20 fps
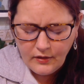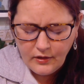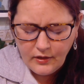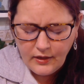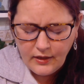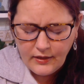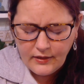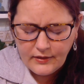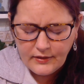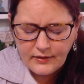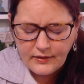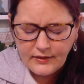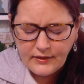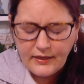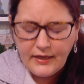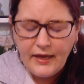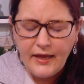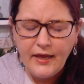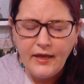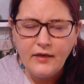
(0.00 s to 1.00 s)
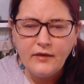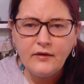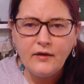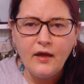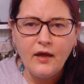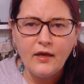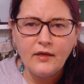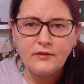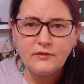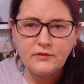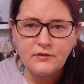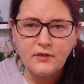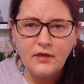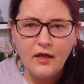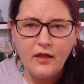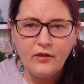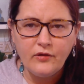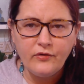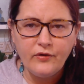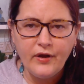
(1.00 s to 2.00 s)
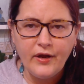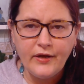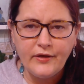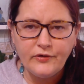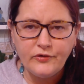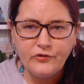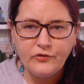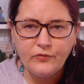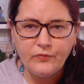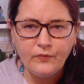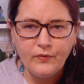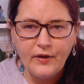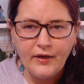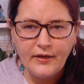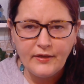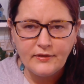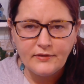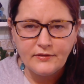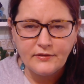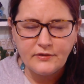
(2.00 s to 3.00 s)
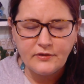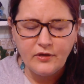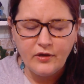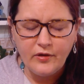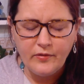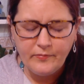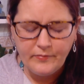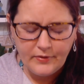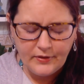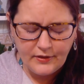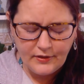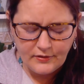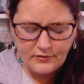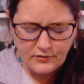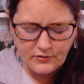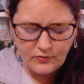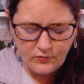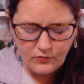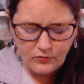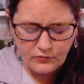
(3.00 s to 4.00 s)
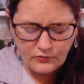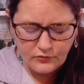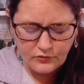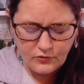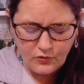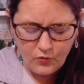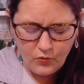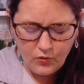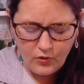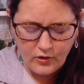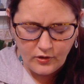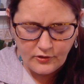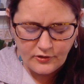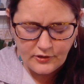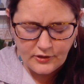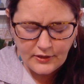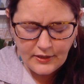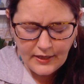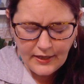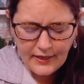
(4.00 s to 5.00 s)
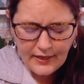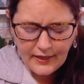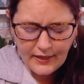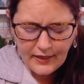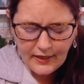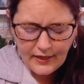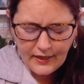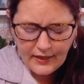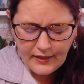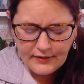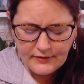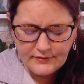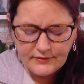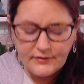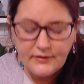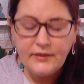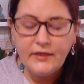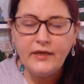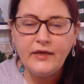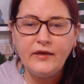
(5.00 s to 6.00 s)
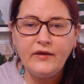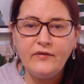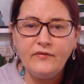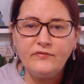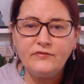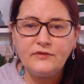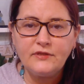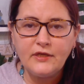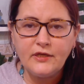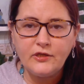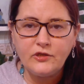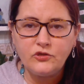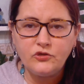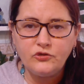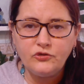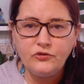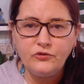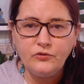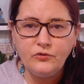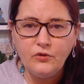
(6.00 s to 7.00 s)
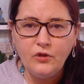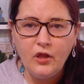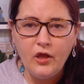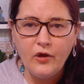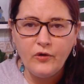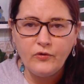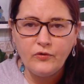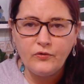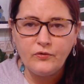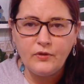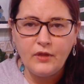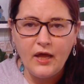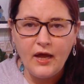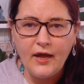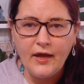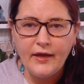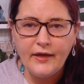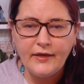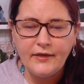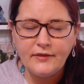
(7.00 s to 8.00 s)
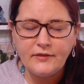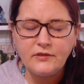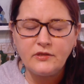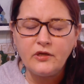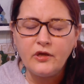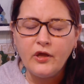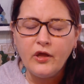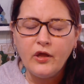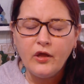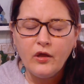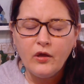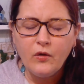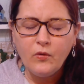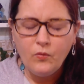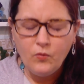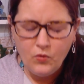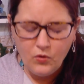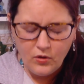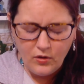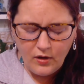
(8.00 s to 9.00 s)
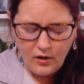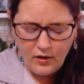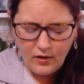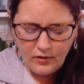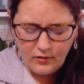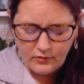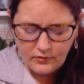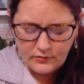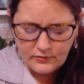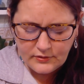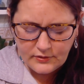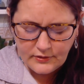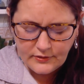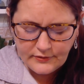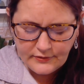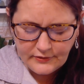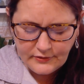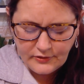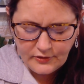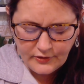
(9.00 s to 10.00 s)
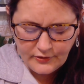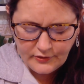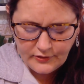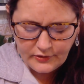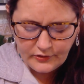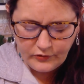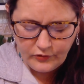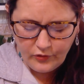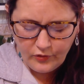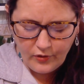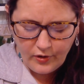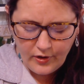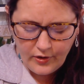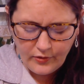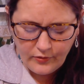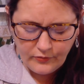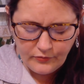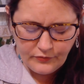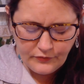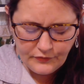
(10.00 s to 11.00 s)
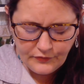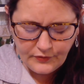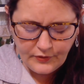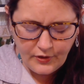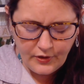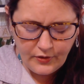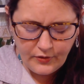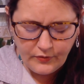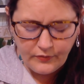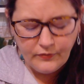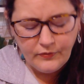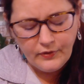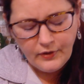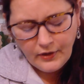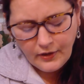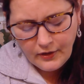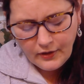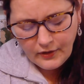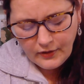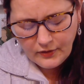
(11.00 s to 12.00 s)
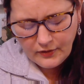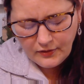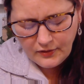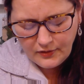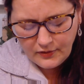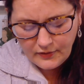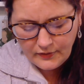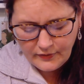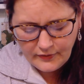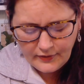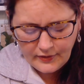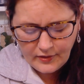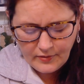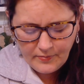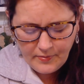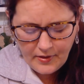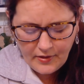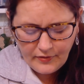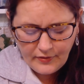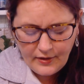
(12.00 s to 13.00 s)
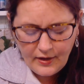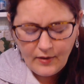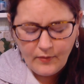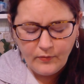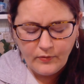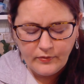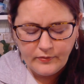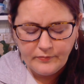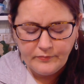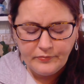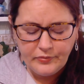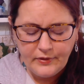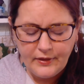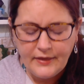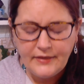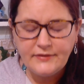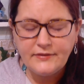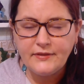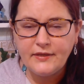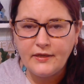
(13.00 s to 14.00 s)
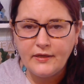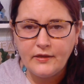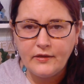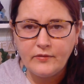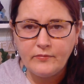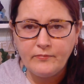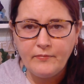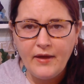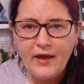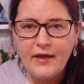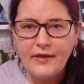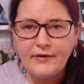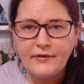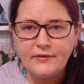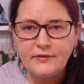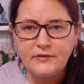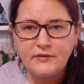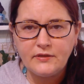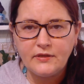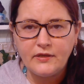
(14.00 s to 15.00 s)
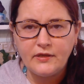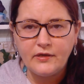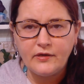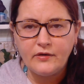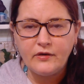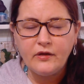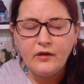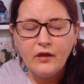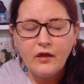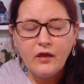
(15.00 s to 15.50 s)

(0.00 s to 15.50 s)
it cannot tolerate direct sun because it will scorch its leaves, and too low light will cause stunted growth. So you need to think about that when placing it. Mine is in